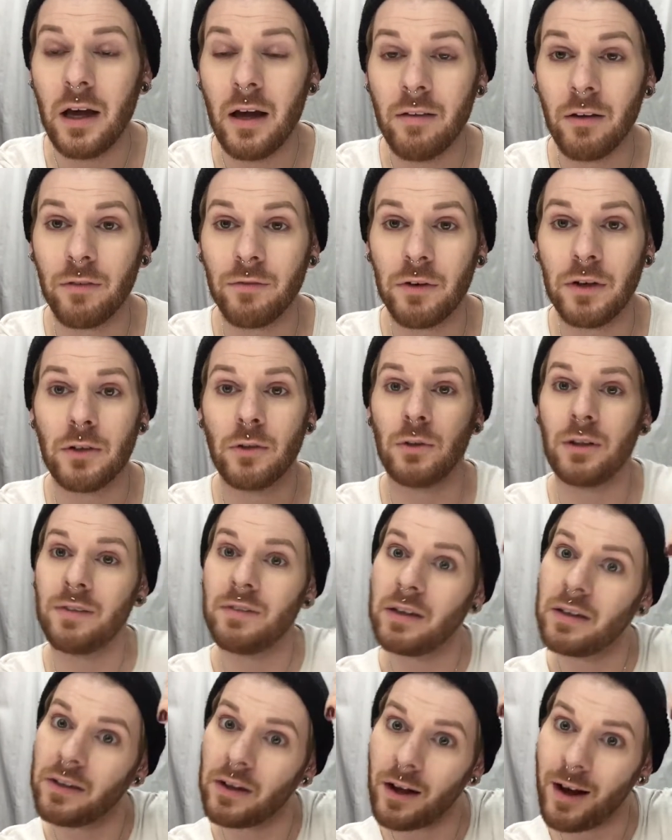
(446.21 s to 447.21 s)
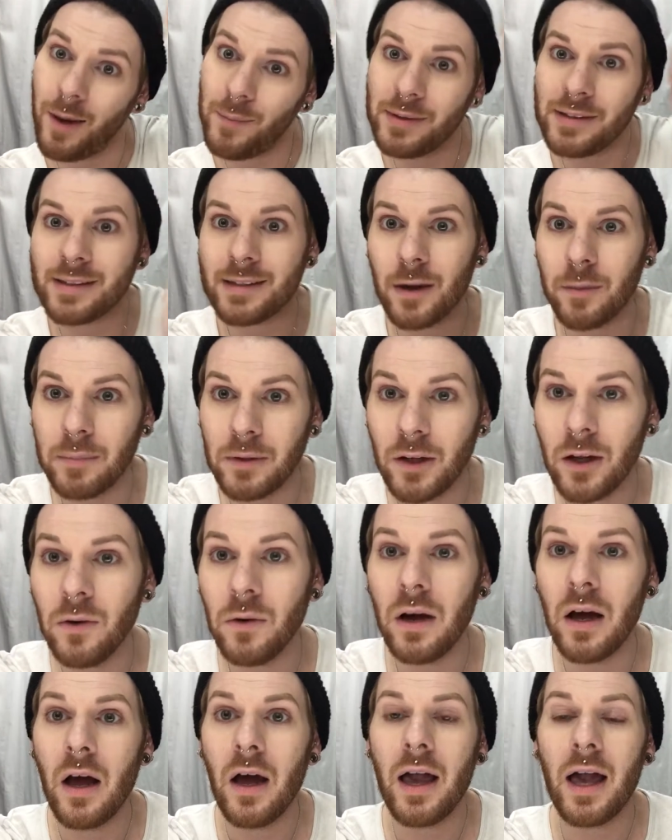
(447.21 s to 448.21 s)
feel free to leave it in the comments down below.